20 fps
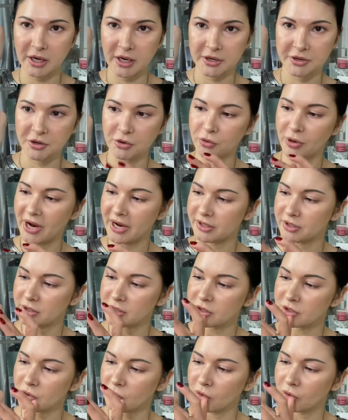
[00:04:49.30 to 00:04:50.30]
any
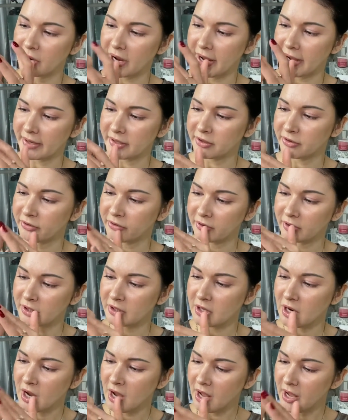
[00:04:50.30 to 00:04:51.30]
redness or
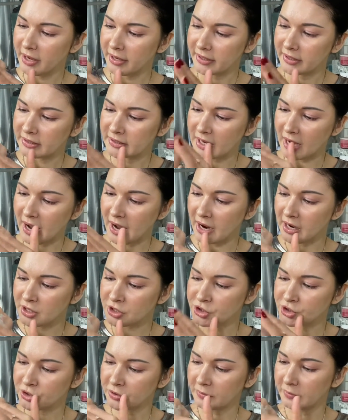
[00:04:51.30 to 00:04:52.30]
anything, it
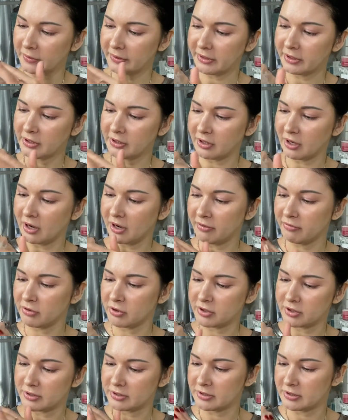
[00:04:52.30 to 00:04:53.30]
actually
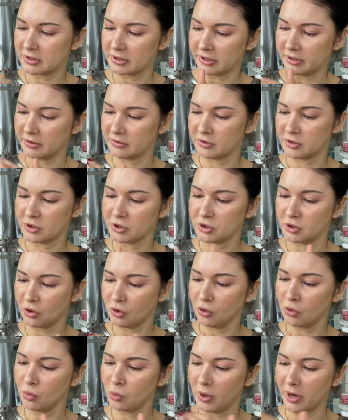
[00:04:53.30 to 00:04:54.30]
covers it
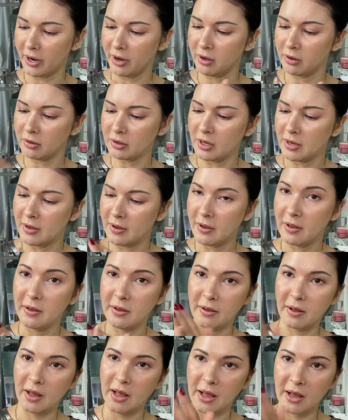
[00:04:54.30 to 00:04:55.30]
so well.
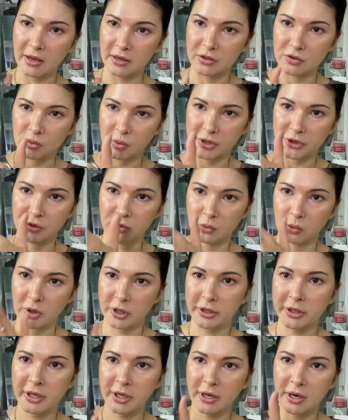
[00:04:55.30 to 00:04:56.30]
And when you
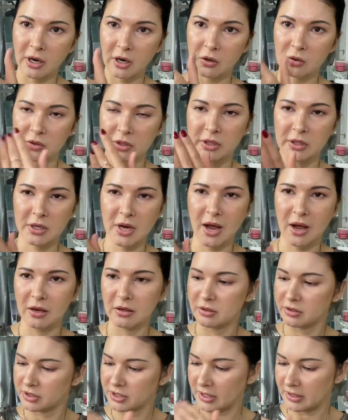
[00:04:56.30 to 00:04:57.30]
work it out, it
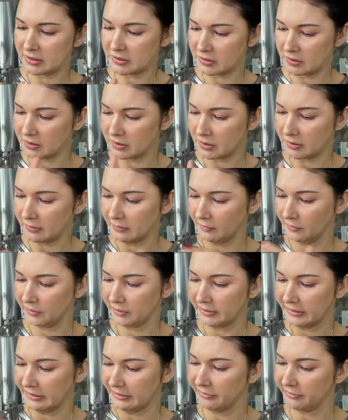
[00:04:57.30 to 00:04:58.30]
doesn't
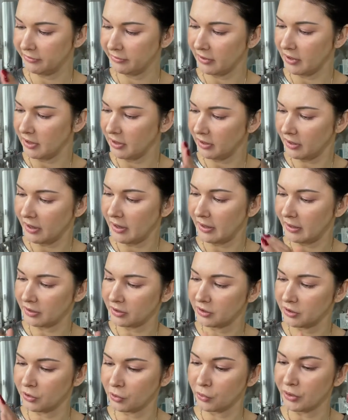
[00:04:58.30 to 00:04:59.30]
leave a
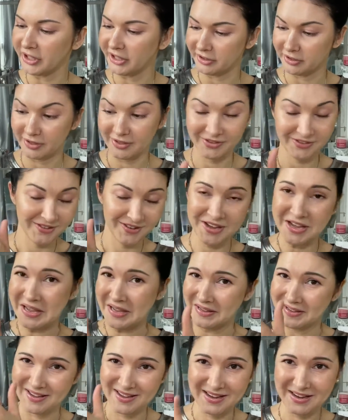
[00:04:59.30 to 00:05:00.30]
green
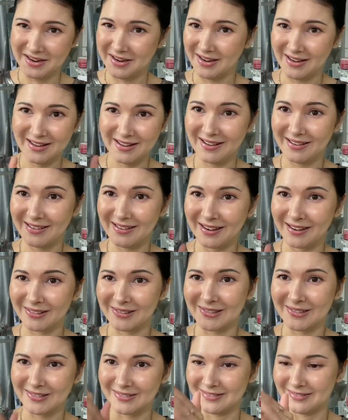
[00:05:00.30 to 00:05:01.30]

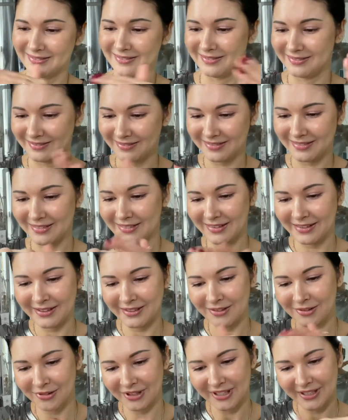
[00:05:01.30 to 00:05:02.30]
a
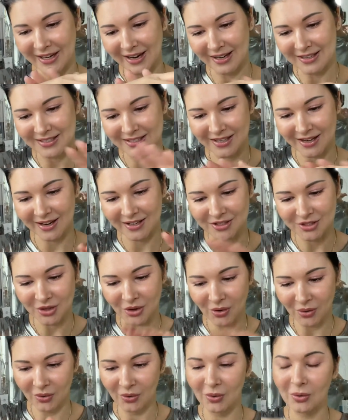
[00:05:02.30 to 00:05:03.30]
green cast at
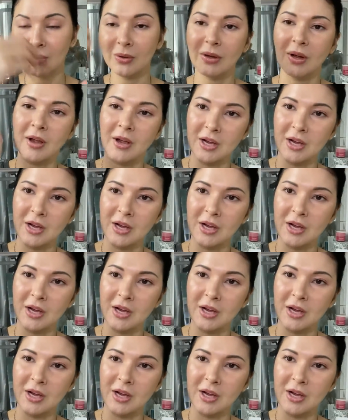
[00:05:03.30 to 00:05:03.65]
all.